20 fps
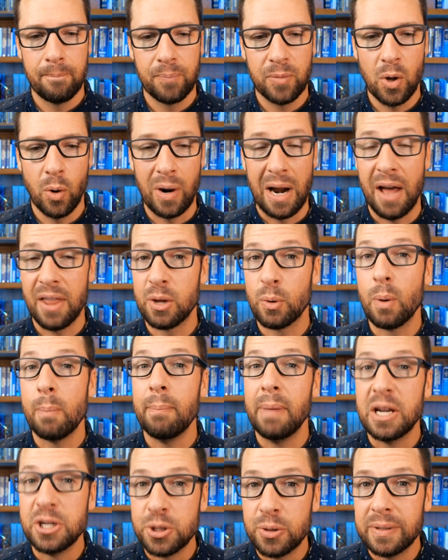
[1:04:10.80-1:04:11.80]
or how they were
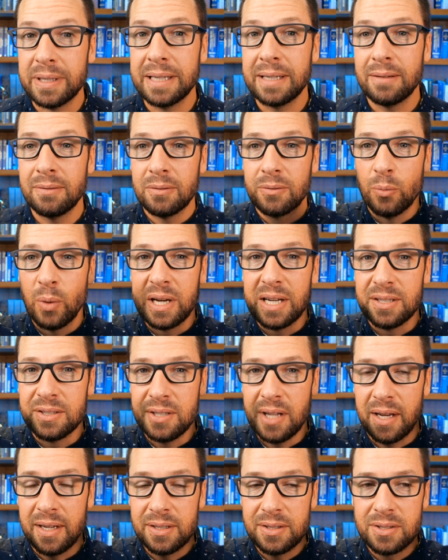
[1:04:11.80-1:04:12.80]
measuring what it
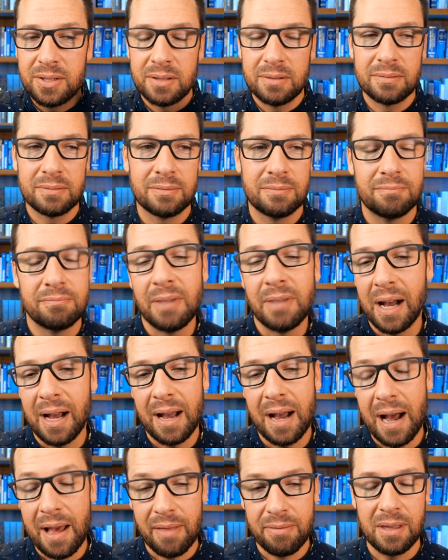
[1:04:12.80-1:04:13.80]
does.
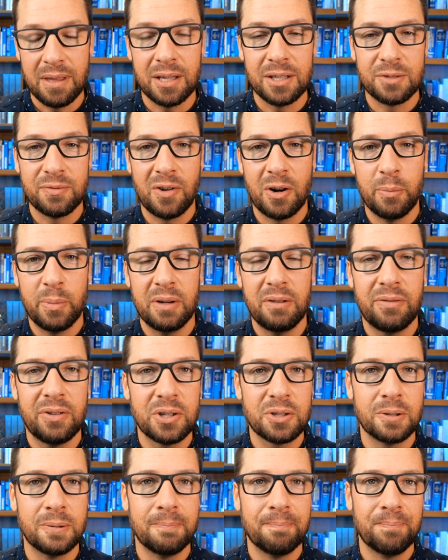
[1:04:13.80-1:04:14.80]
I think it's very
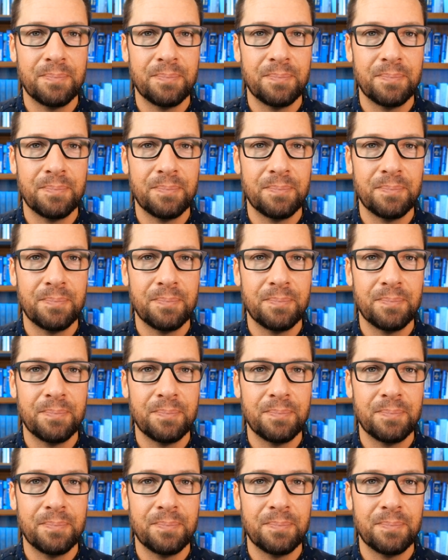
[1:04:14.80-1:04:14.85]
beneficial.